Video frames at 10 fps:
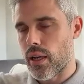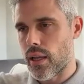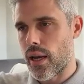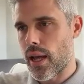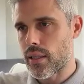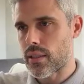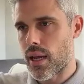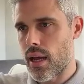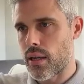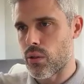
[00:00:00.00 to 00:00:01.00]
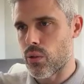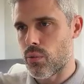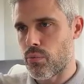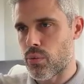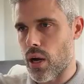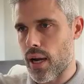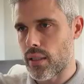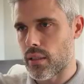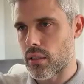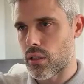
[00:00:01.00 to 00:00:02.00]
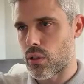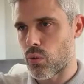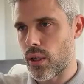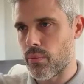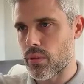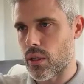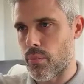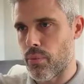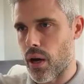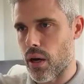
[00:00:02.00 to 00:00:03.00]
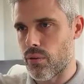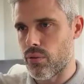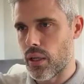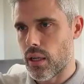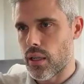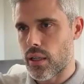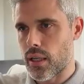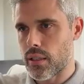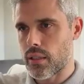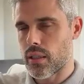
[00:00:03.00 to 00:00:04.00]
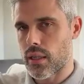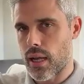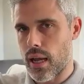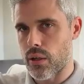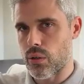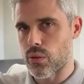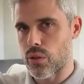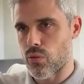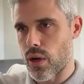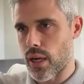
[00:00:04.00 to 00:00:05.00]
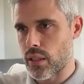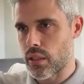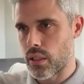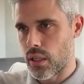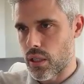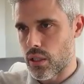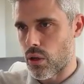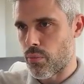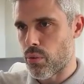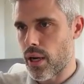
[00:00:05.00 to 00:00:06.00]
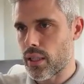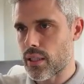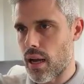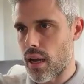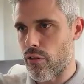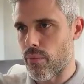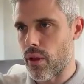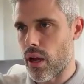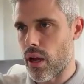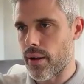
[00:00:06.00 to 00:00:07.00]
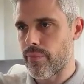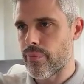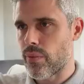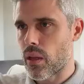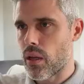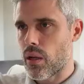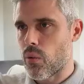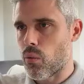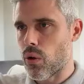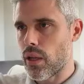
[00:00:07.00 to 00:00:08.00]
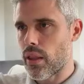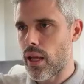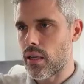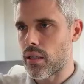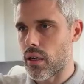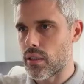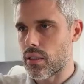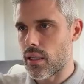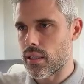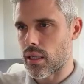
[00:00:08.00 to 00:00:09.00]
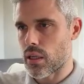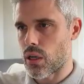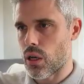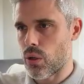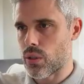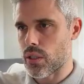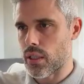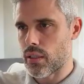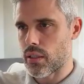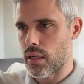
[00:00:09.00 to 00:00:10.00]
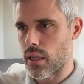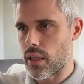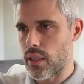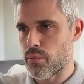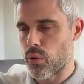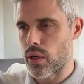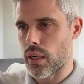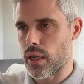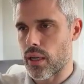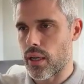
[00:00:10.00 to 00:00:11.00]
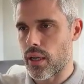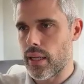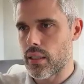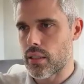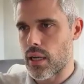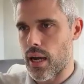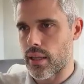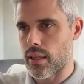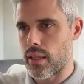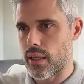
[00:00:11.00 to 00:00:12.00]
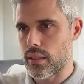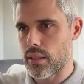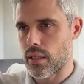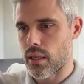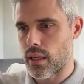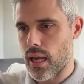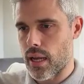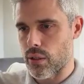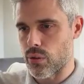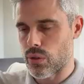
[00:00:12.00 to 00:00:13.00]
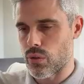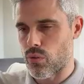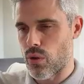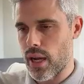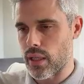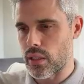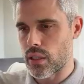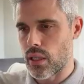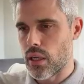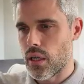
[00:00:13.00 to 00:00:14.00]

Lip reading: In the next candle, price sweeps above this candle's range. So it breaks out from the high. What it then does is it closes at this point here inside this candle's range.